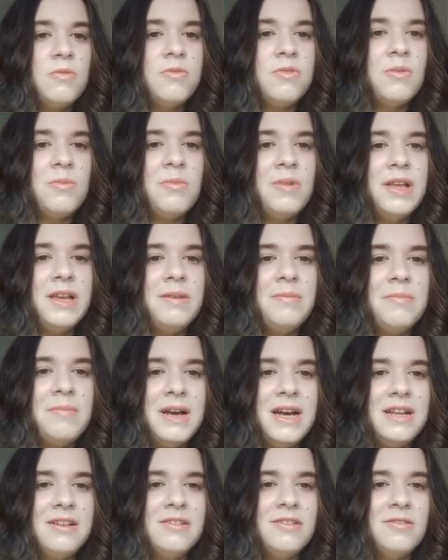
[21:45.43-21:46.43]
from like
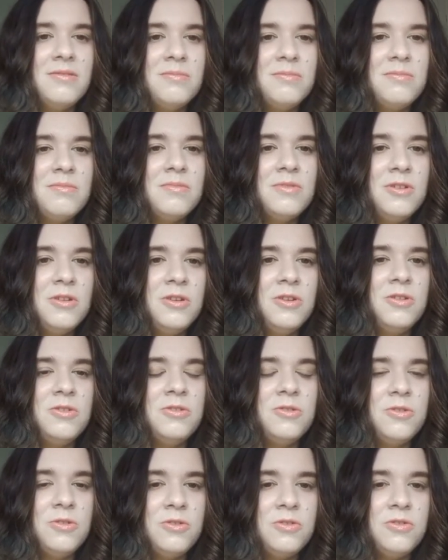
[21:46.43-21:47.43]
Madame
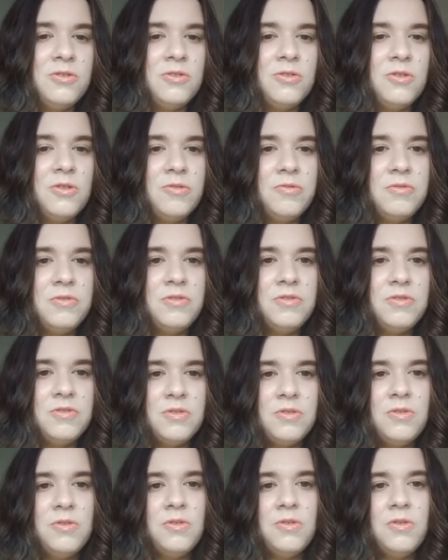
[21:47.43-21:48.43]
Tussauds,
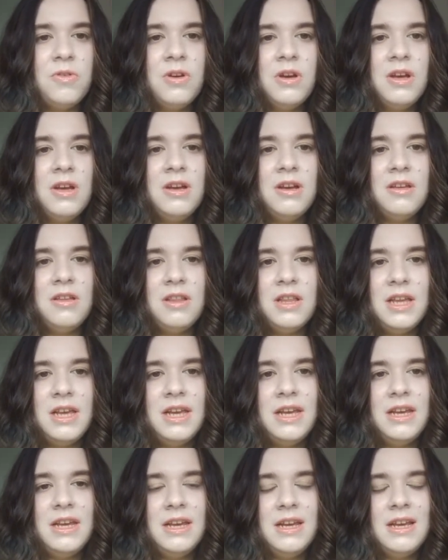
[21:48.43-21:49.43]
so
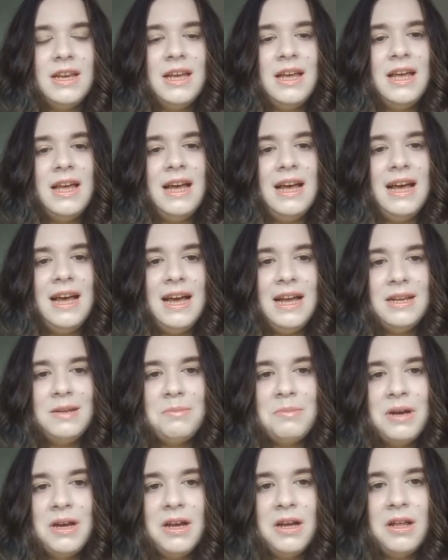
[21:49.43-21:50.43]
like I had
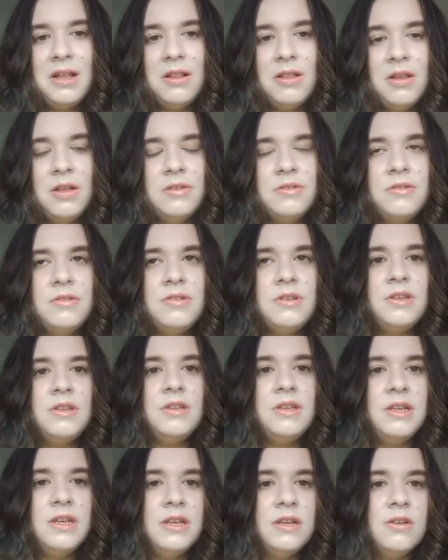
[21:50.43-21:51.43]
my lunch
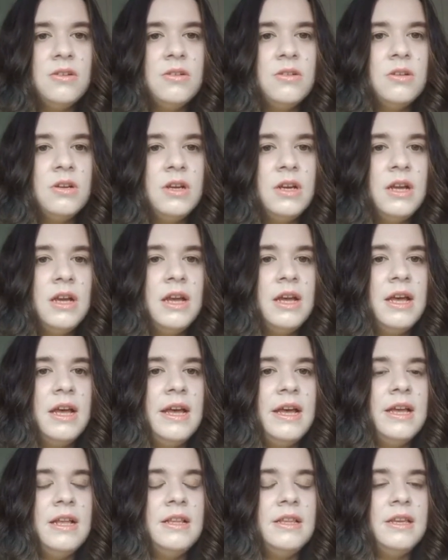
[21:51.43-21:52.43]
in there,
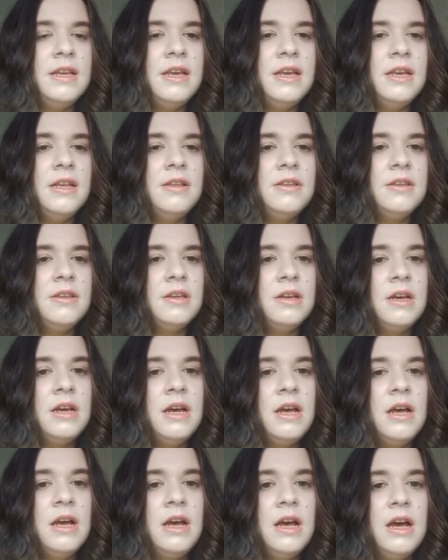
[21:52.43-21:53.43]
and then
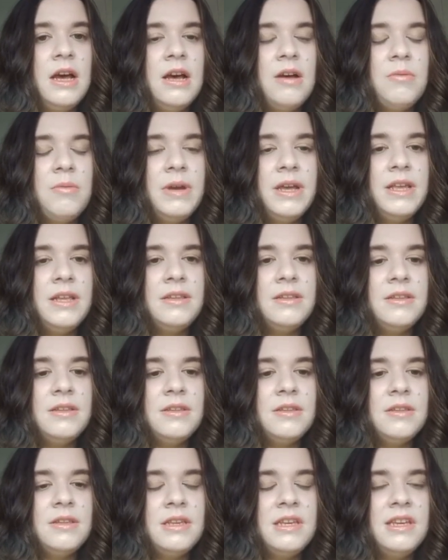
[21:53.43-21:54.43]
I went
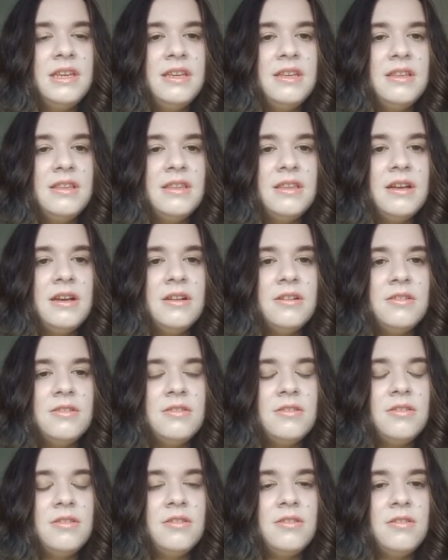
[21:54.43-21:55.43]
to the
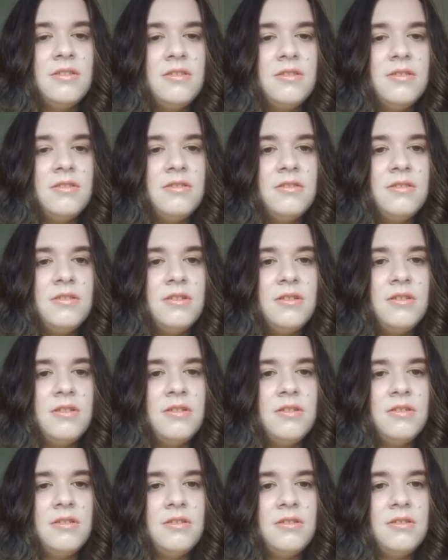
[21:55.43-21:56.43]

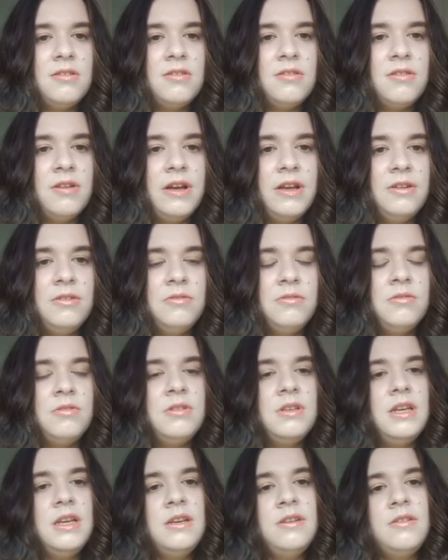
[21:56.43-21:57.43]
underground
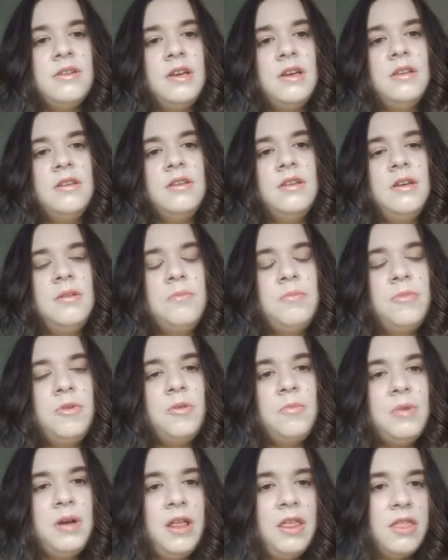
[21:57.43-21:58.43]
station and
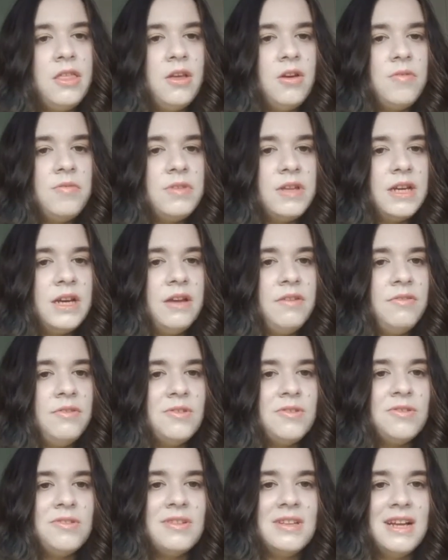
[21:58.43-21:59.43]
bought myself like a
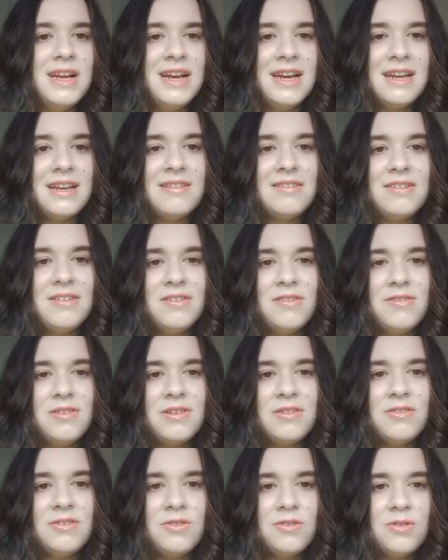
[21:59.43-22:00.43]
few snacks out of
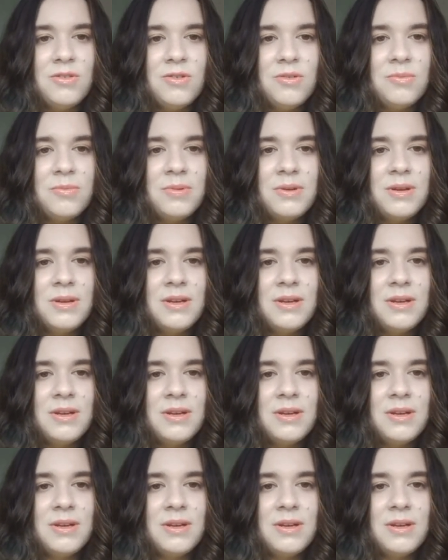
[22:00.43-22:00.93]
a shop.